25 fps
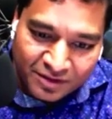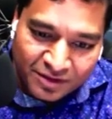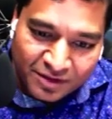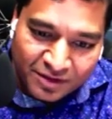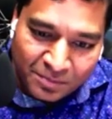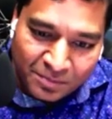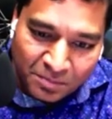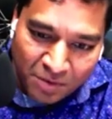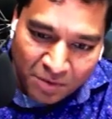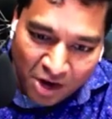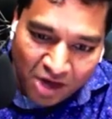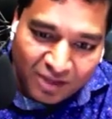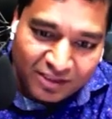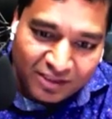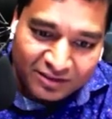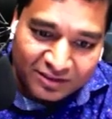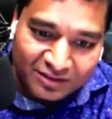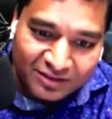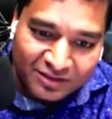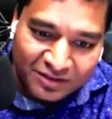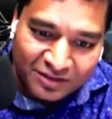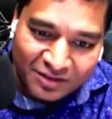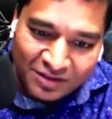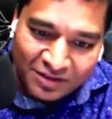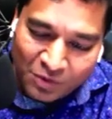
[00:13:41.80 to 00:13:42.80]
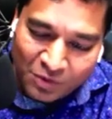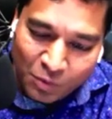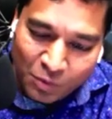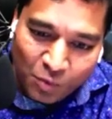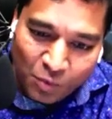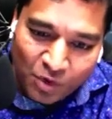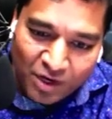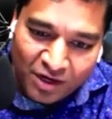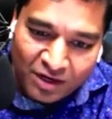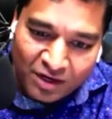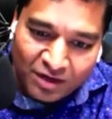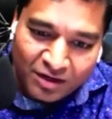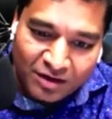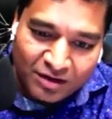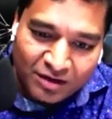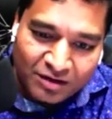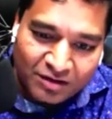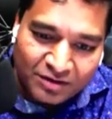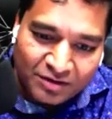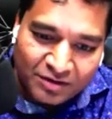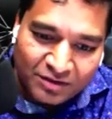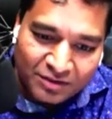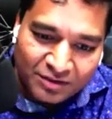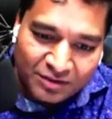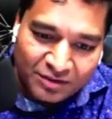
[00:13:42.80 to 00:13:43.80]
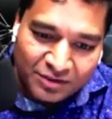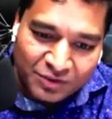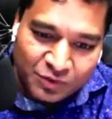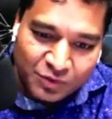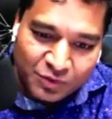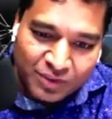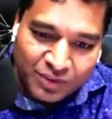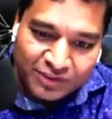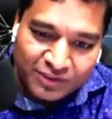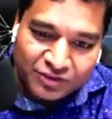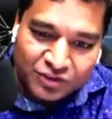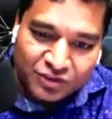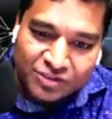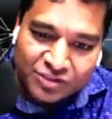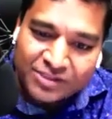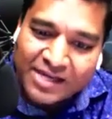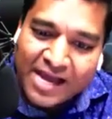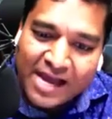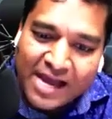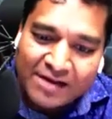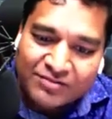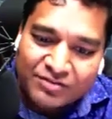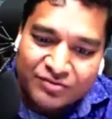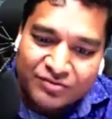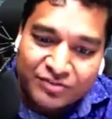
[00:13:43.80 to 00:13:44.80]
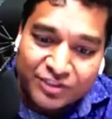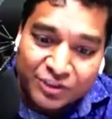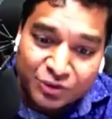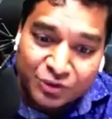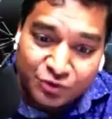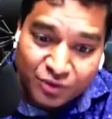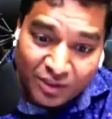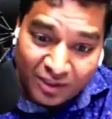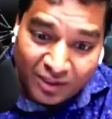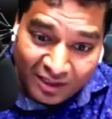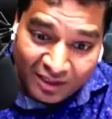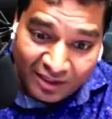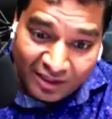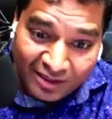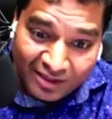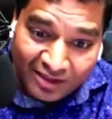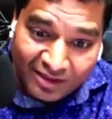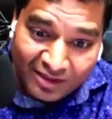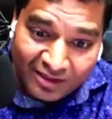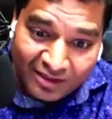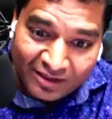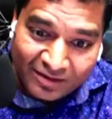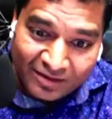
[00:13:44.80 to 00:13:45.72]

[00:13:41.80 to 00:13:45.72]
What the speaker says: model, where you can just have a virtual clinic.